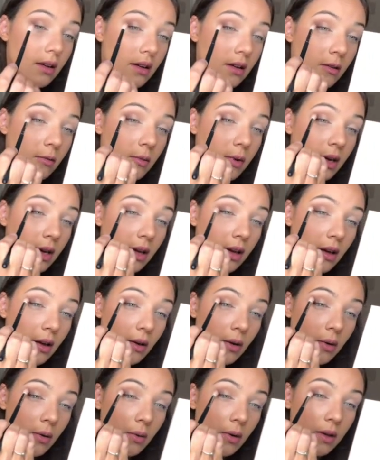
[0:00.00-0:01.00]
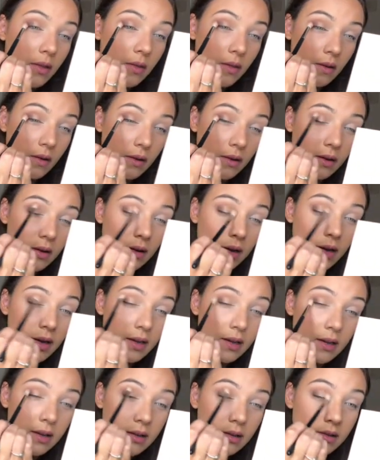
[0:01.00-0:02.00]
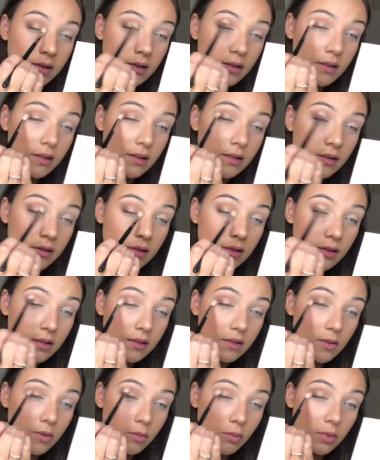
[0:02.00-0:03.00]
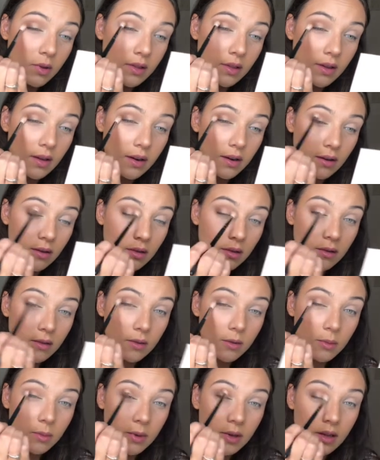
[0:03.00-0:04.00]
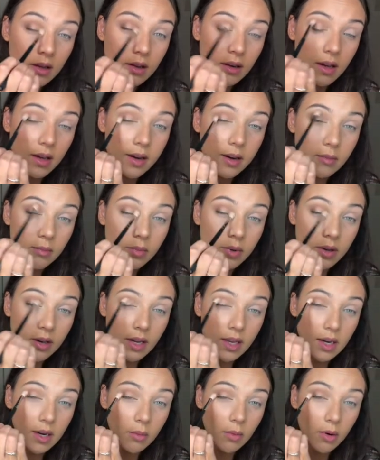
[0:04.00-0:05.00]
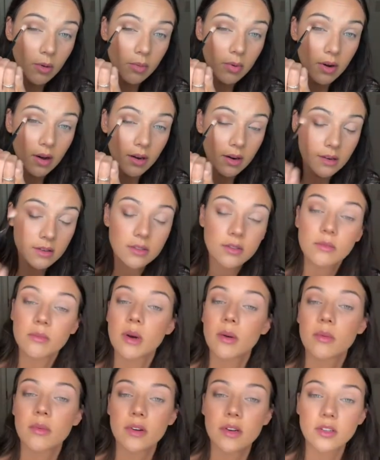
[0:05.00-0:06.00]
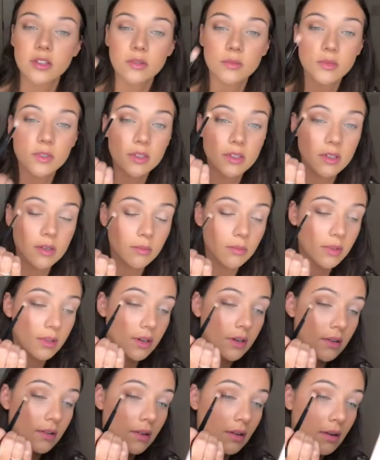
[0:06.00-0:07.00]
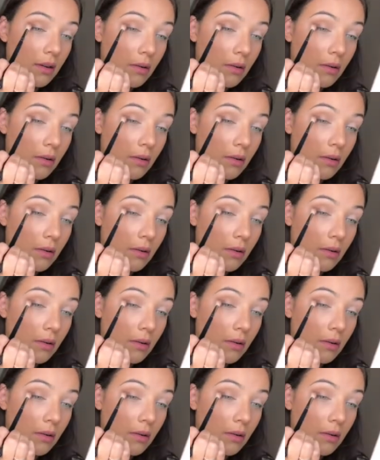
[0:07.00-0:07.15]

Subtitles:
I'm gonna go in the crease and just blend that out a little bit. I didn't put any more product on my brush. I'm just gonna blend out